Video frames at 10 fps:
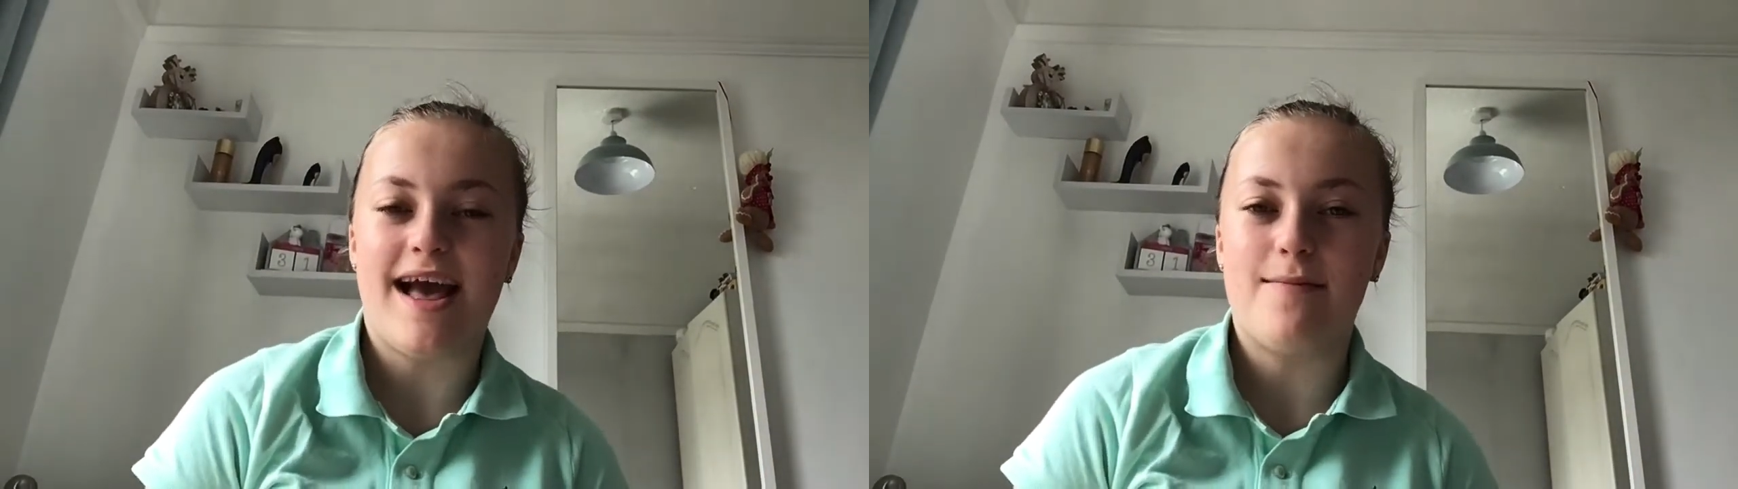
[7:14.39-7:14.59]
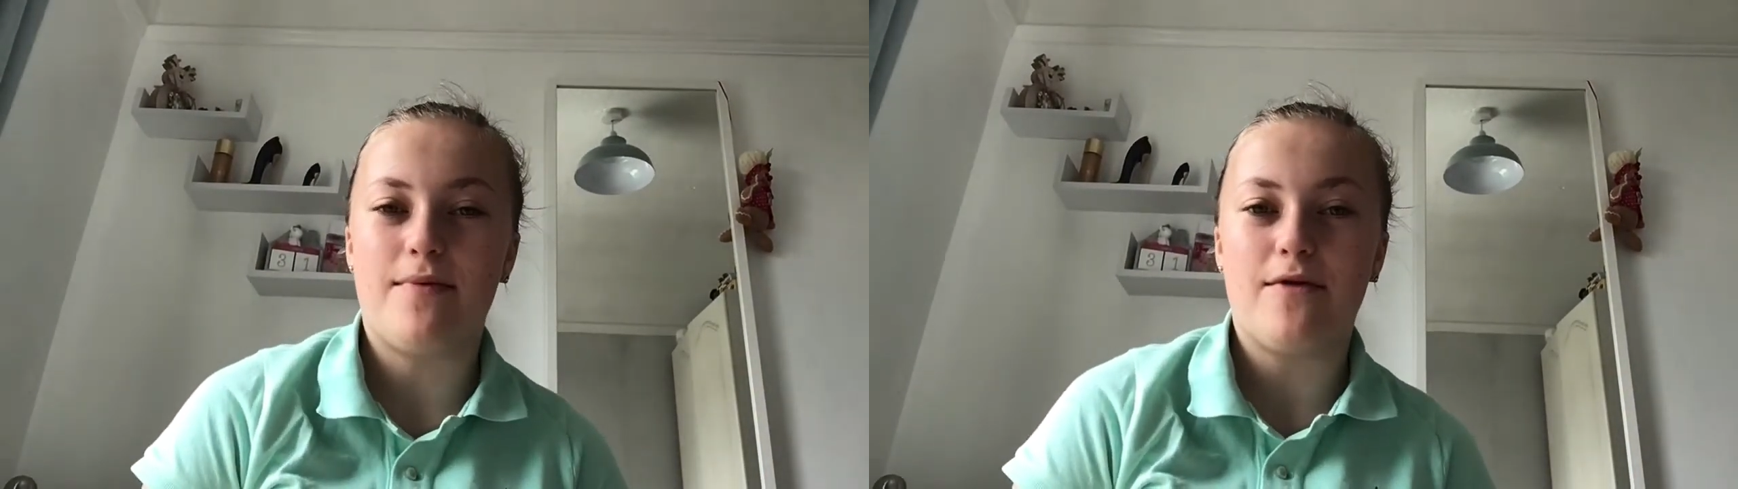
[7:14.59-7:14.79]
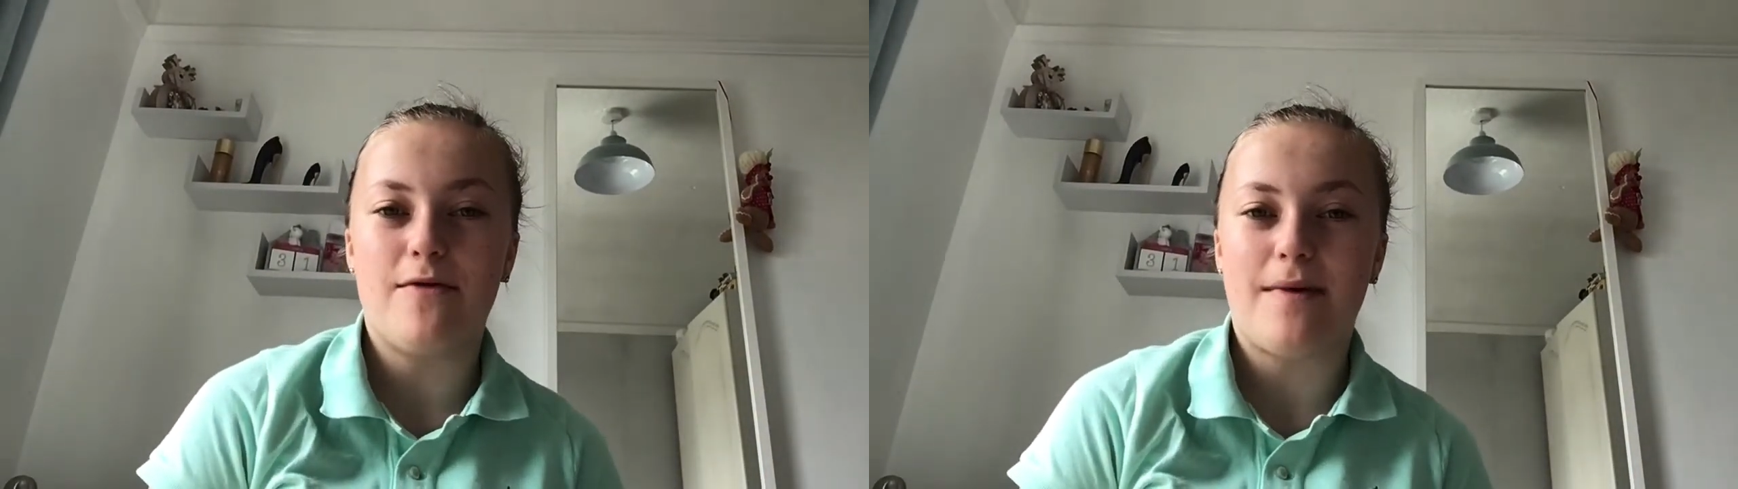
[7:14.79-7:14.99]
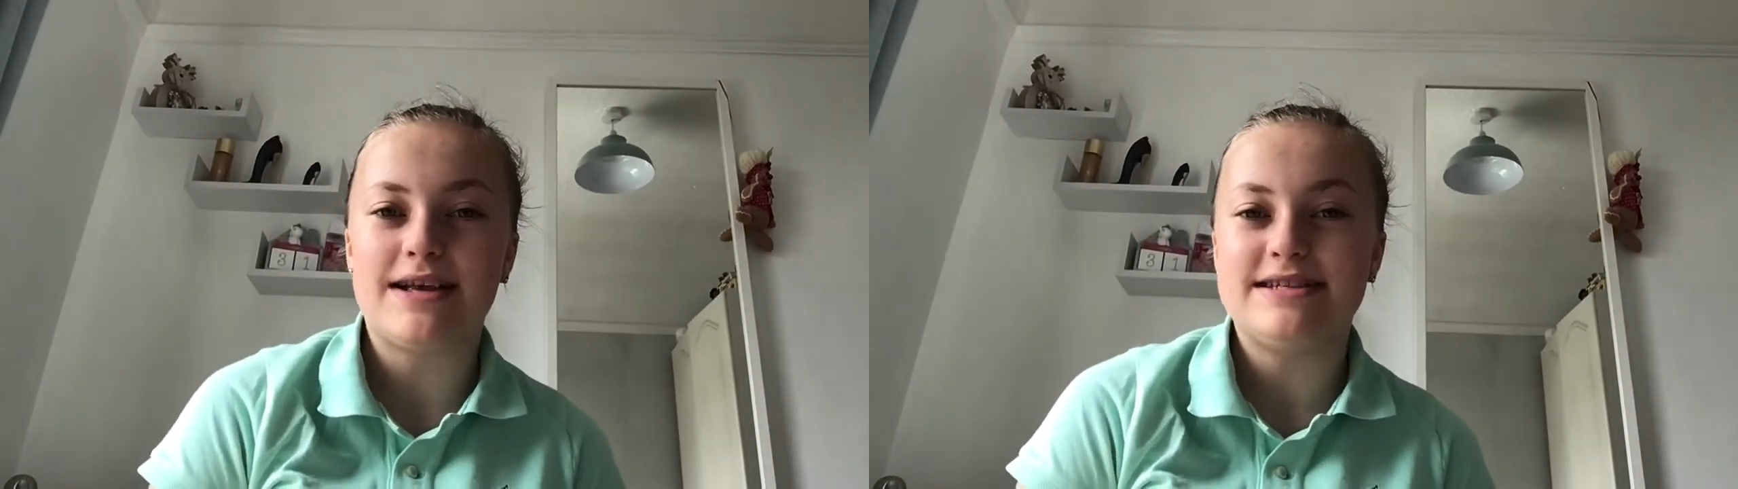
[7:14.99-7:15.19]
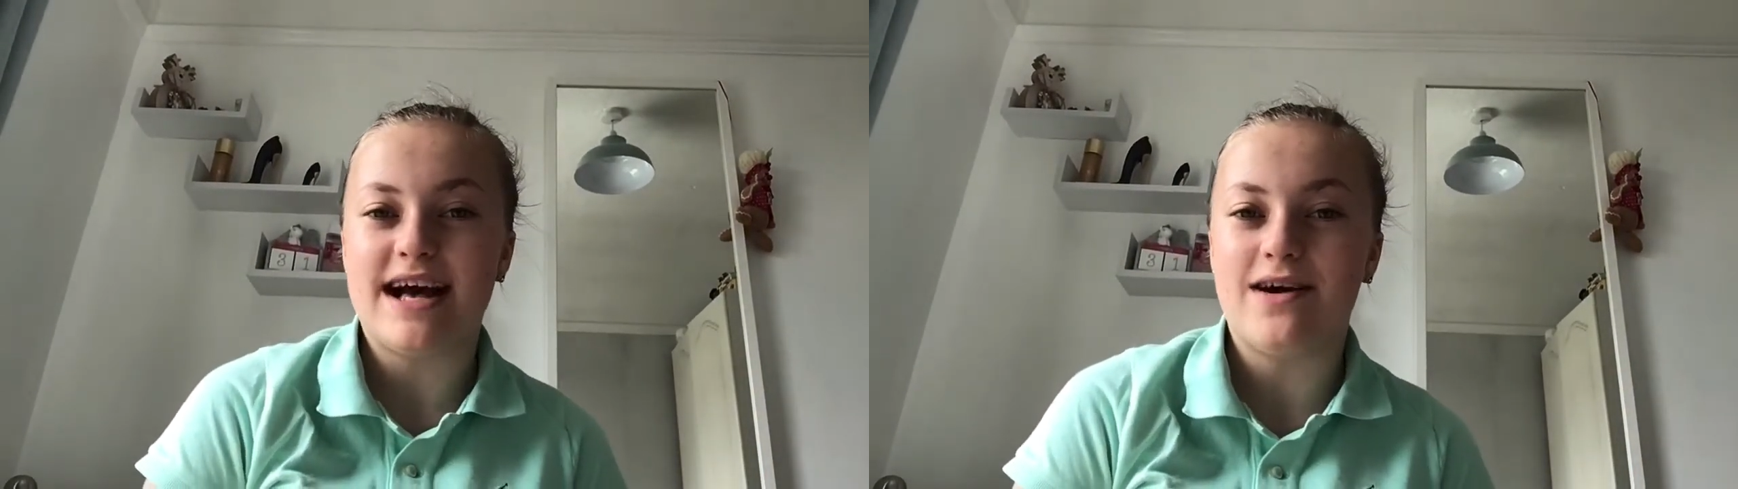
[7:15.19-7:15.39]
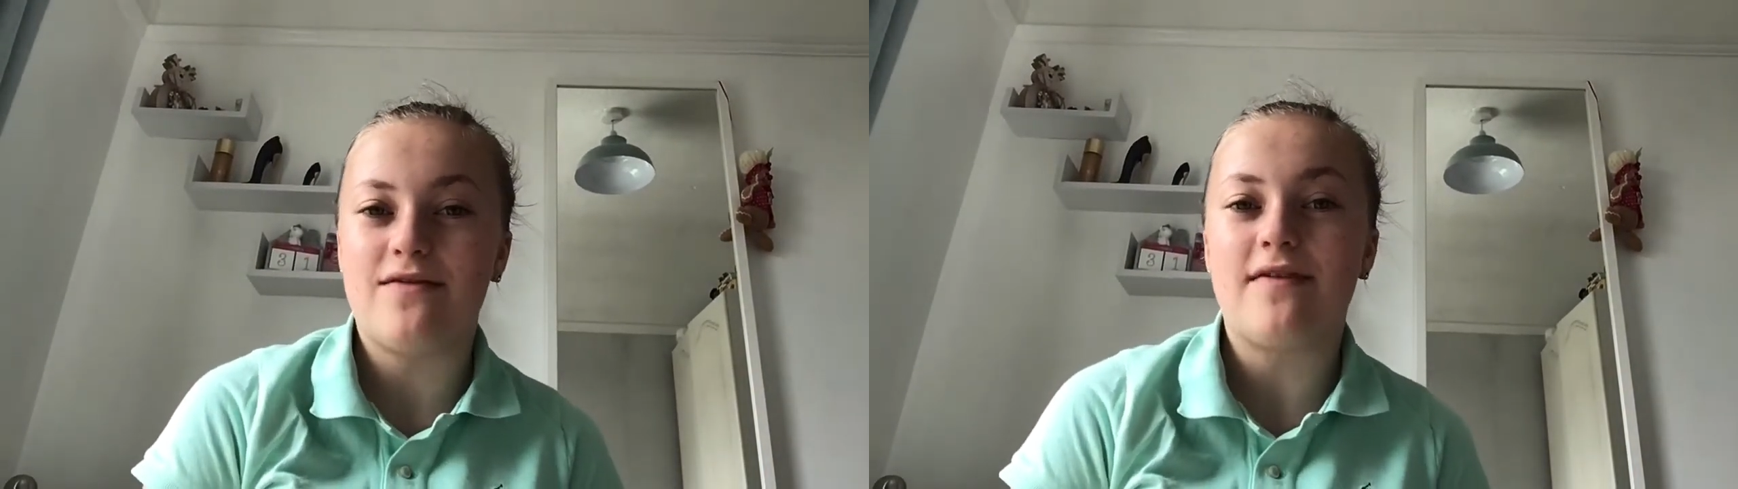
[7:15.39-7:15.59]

I bought myself